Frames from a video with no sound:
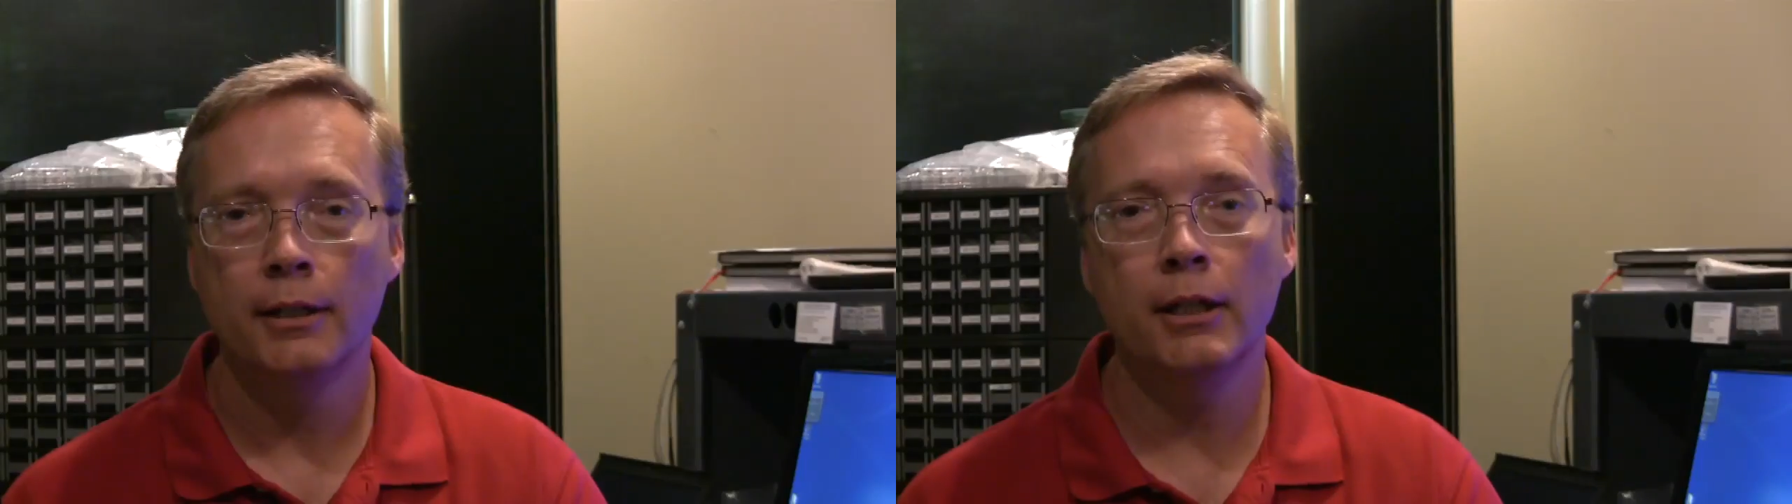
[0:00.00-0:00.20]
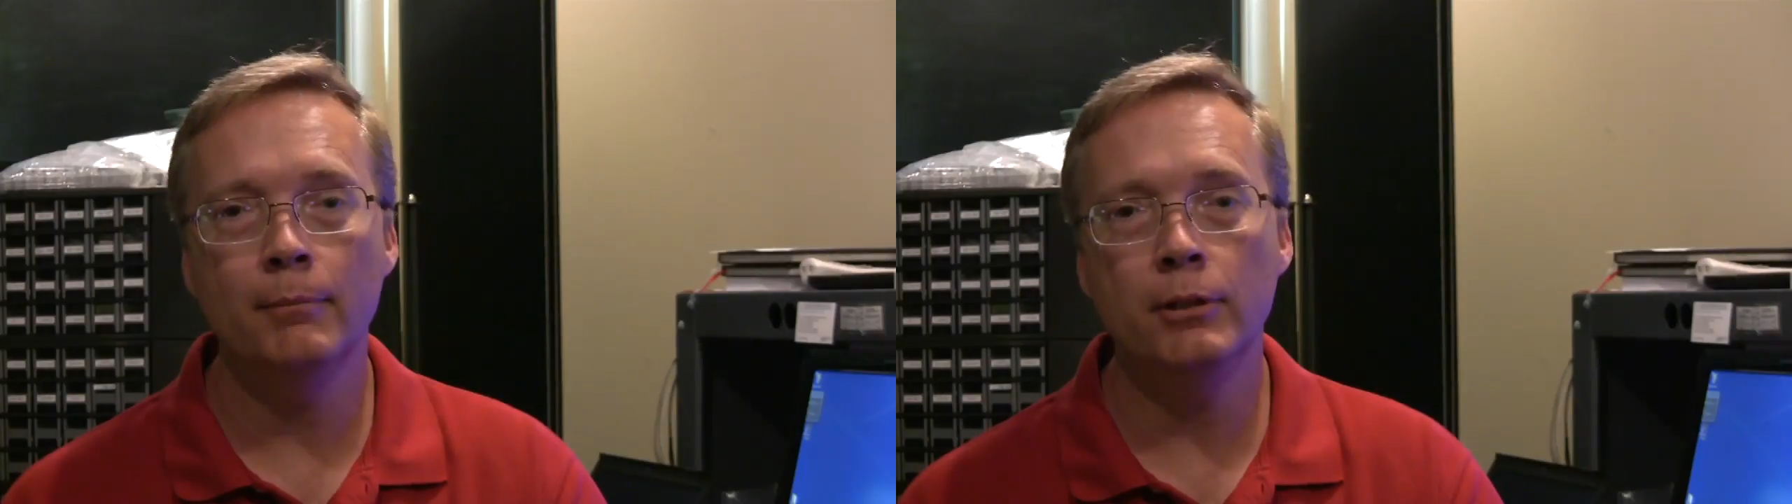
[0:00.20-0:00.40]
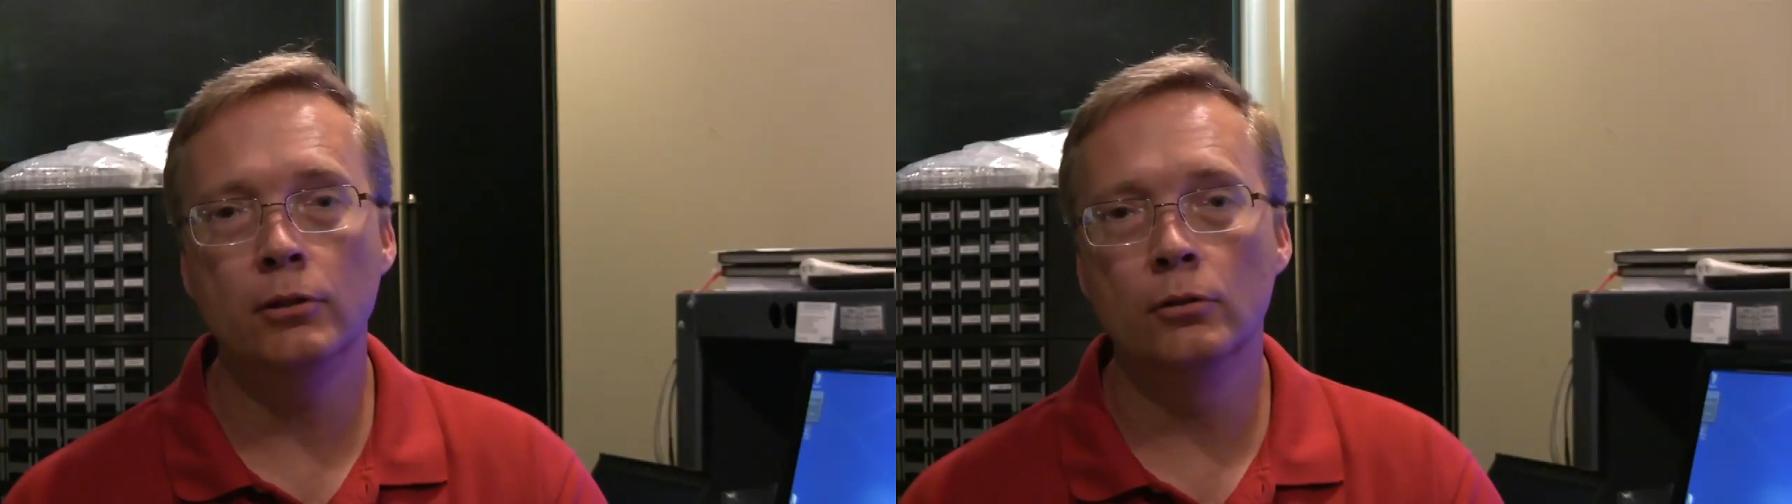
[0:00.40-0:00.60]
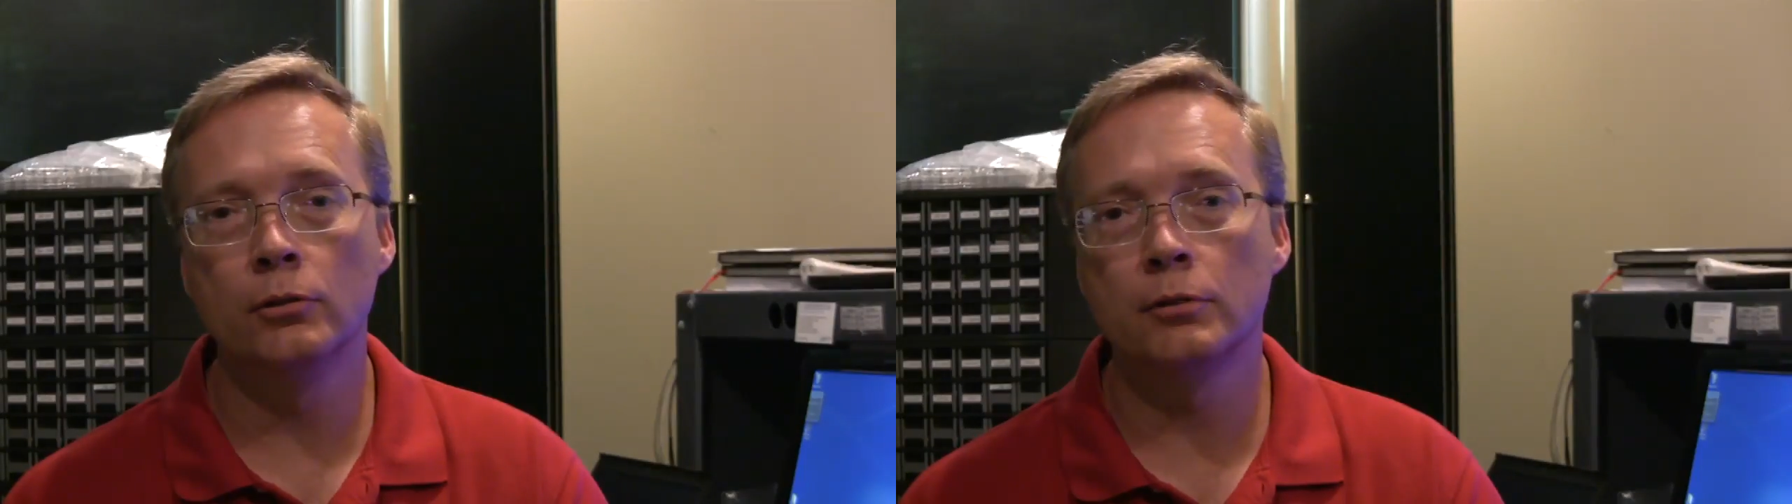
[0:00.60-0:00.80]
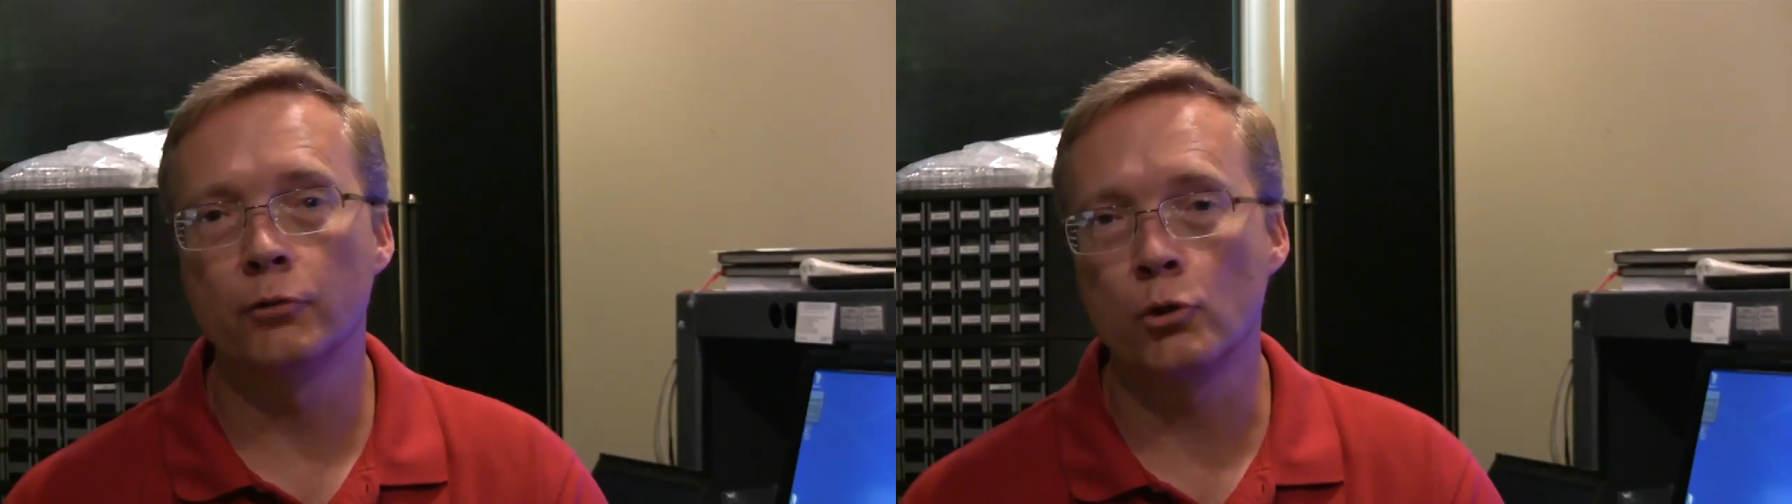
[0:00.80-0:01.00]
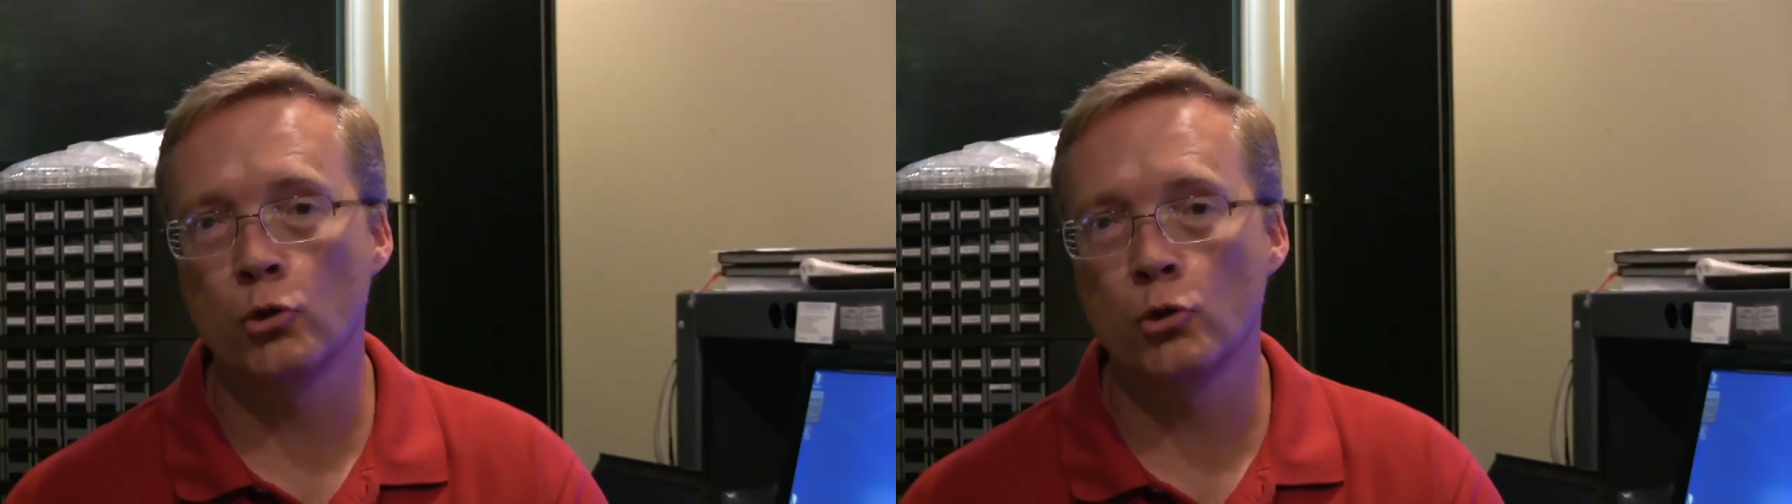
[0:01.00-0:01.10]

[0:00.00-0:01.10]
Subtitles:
can be used for